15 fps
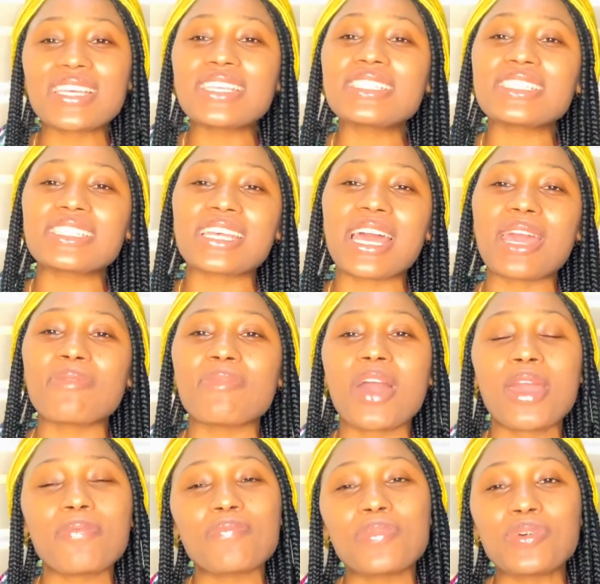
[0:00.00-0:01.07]
each time
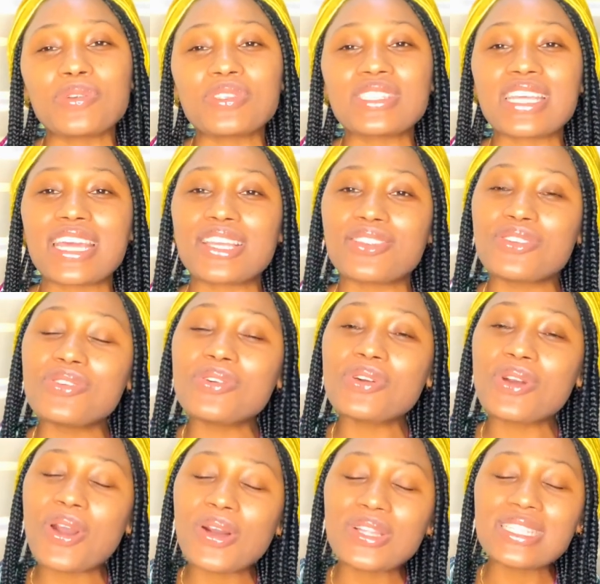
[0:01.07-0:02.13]
I post a new
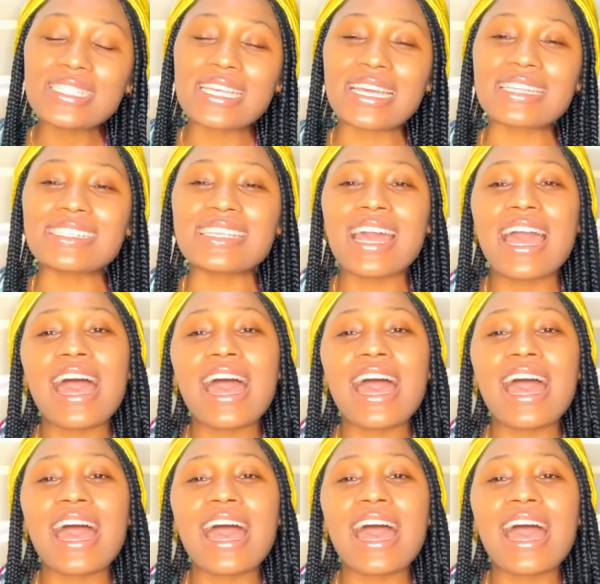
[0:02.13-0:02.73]
content.